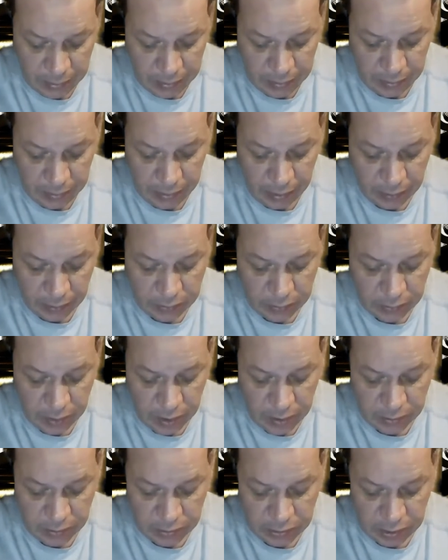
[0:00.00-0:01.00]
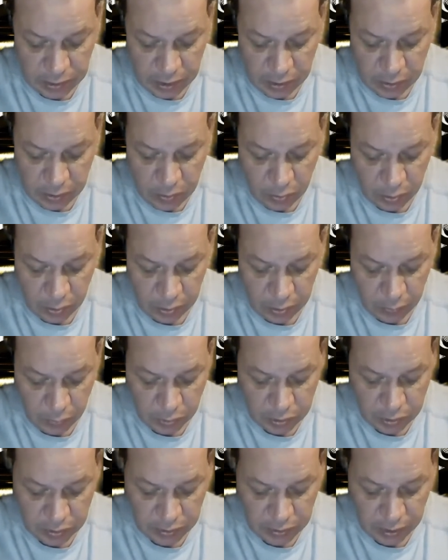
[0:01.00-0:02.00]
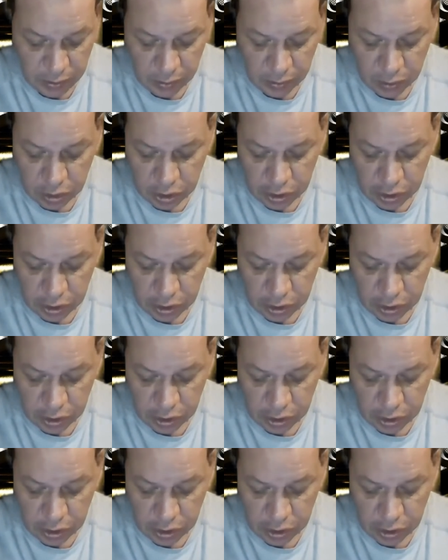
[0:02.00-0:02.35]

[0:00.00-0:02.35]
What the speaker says: And I also got Sia coin, which is 900